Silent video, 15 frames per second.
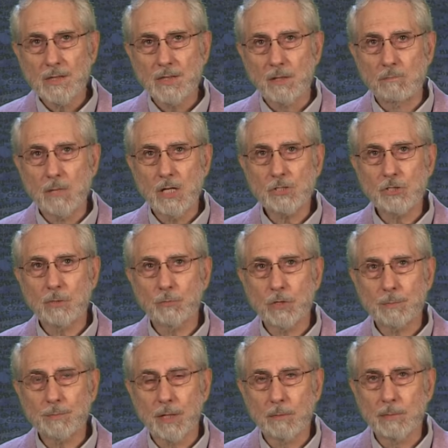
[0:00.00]
the Muslim
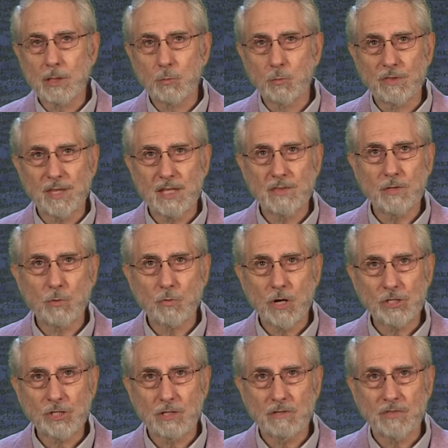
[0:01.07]
republic within the
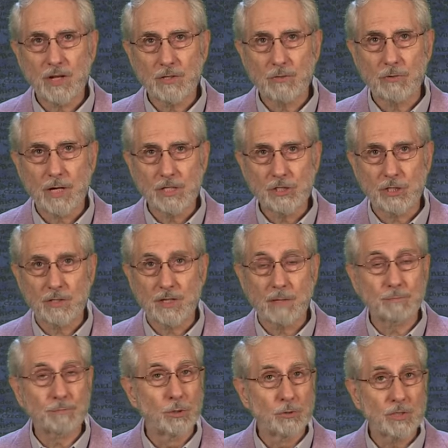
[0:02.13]
Russian Federation,
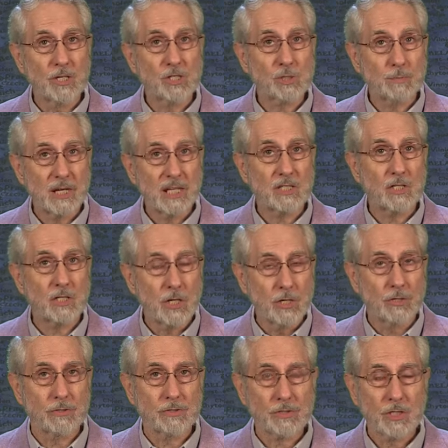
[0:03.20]
that Putin spent
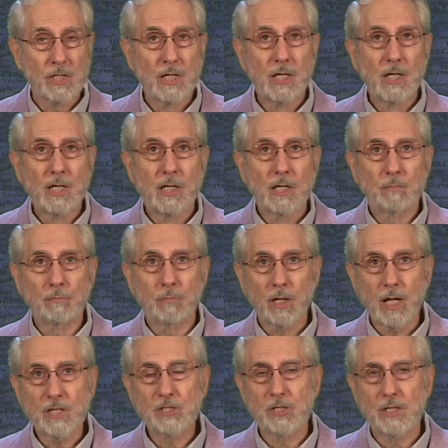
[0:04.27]
years
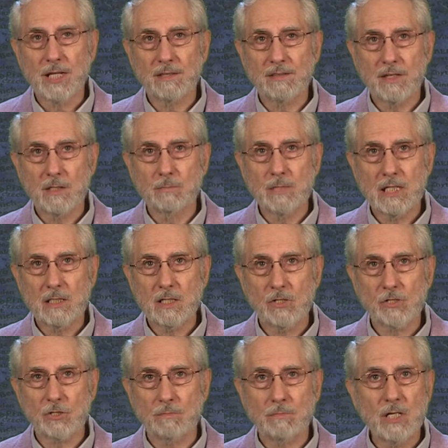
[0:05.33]
bludgeoning them
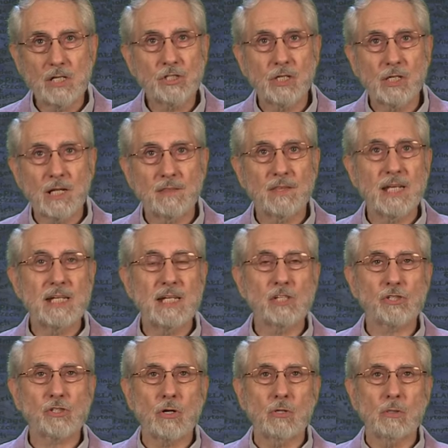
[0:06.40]
into submission and then
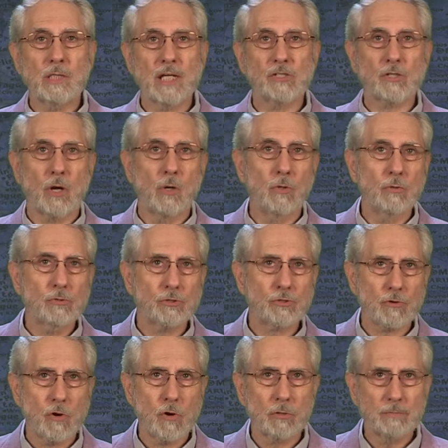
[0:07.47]
installed his own
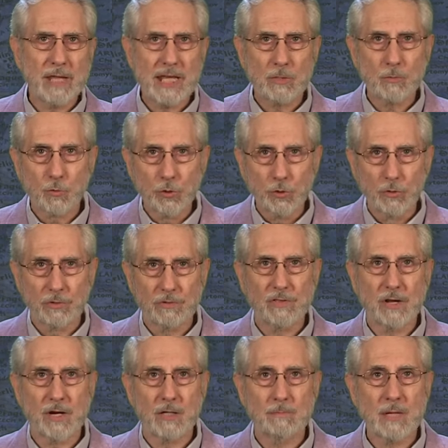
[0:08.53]
strongman ruler
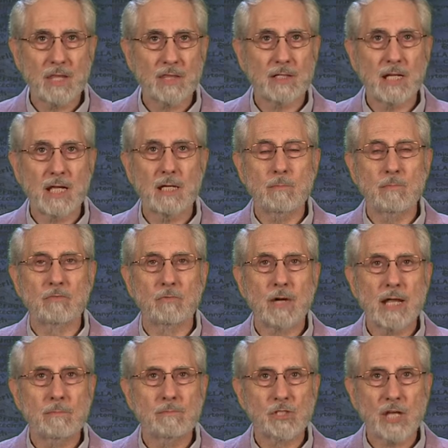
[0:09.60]
there by the name of
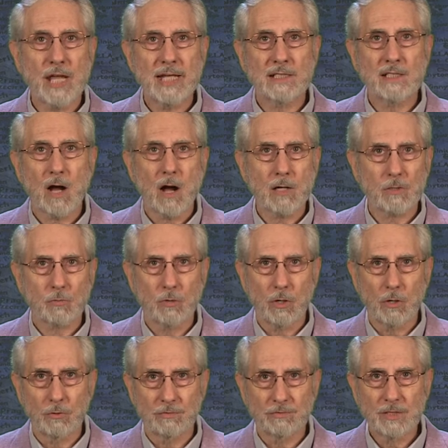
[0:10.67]
Ramzan
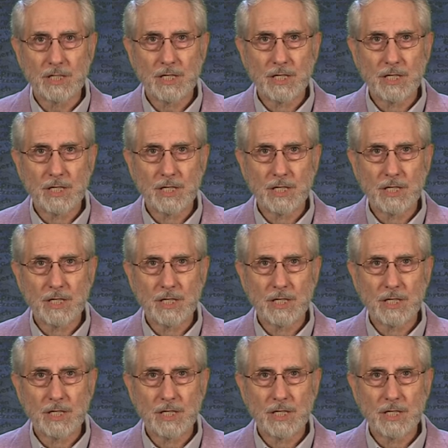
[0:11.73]
Kadyrov,